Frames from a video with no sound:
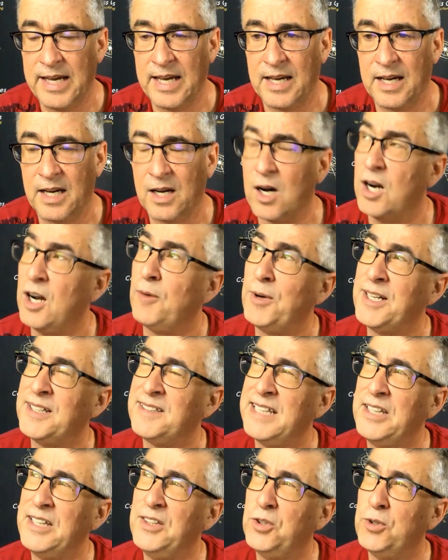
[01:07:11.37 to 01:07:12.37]
or I want to
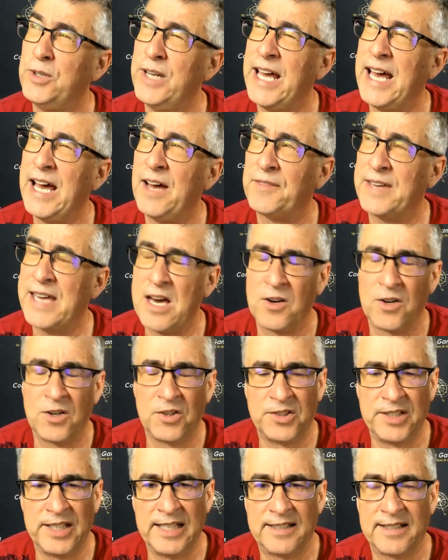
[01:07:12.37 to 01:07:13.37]
say two and a half counter
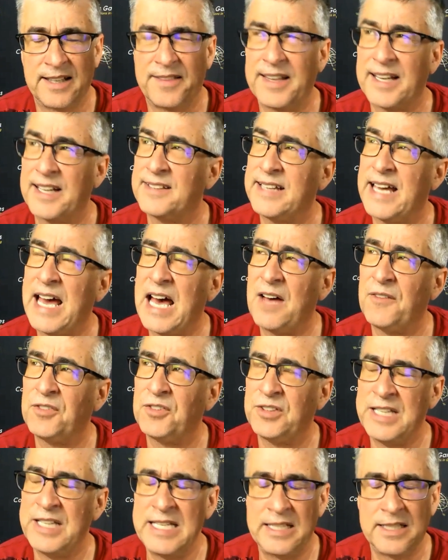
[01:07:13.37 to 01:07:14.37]
sheets. I think it's a half
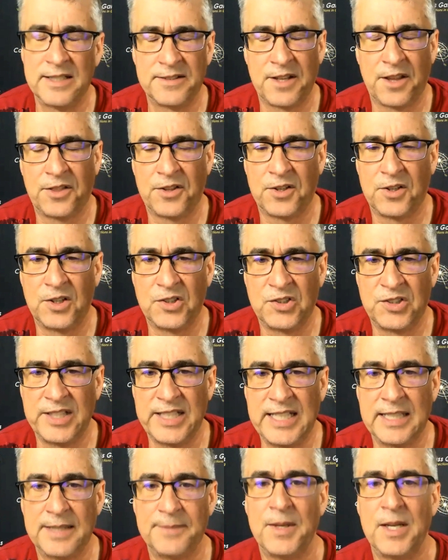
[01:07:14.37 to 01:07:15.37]
sheet is the third
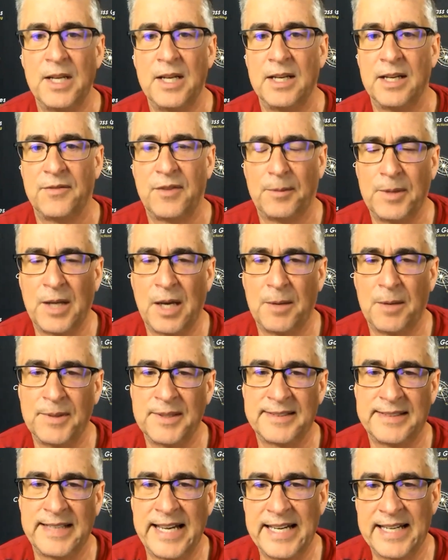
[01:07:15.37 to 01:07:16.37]
sheet, if I'm not
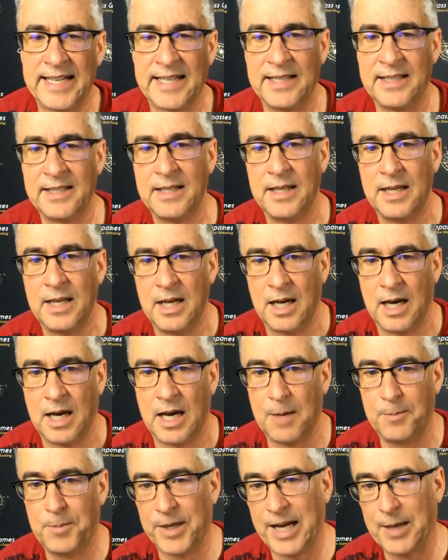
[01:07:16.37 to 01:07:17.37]
mistaken.
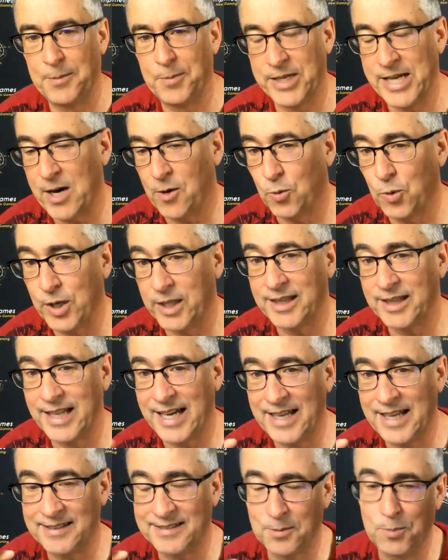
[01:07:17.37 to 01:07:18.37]
Uh, but I put out one
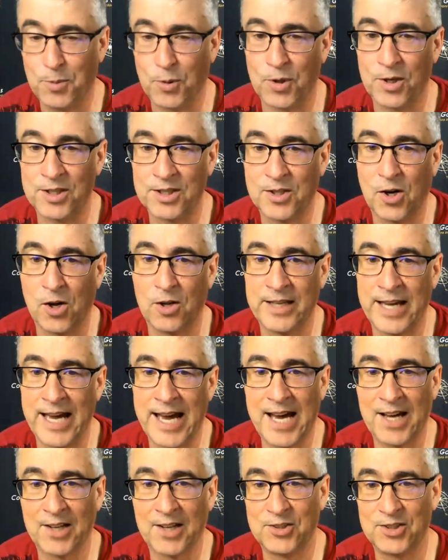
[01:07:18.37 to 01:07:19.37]
last important call to
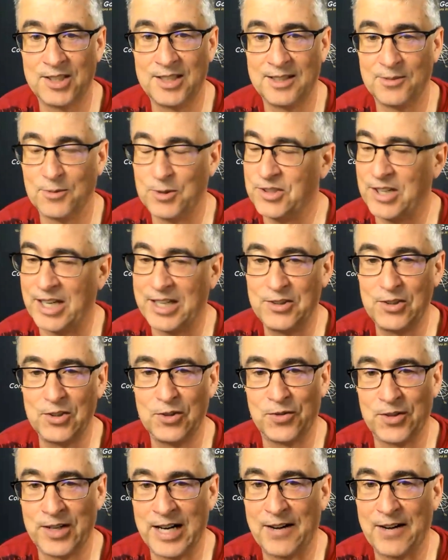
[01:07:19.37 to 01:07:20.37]
action, which I do
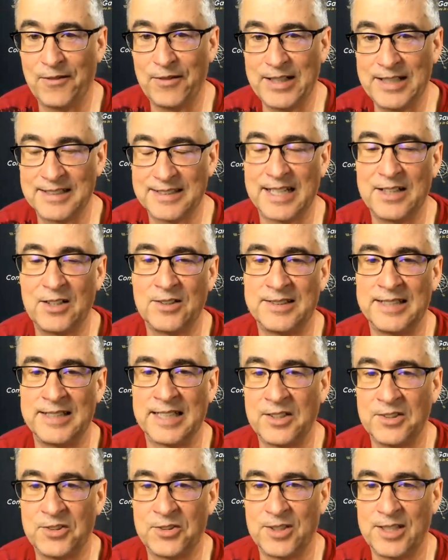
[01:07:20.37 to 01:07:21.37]
for every designer
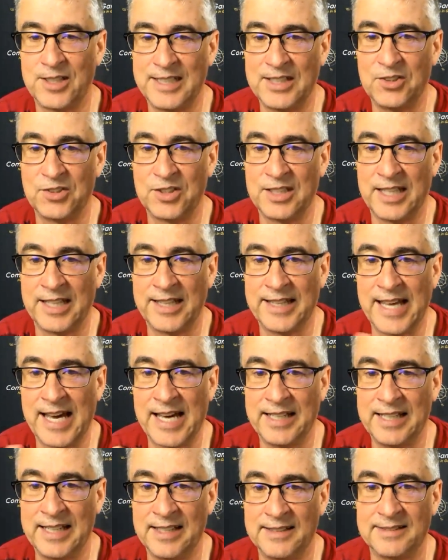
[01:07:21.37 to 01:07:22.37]
signature edition, and
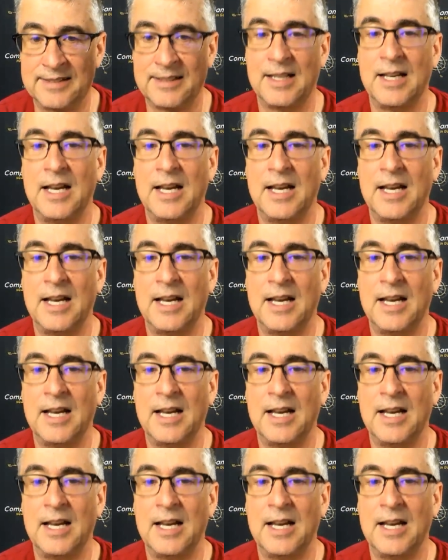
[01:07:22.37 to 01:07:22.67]
that is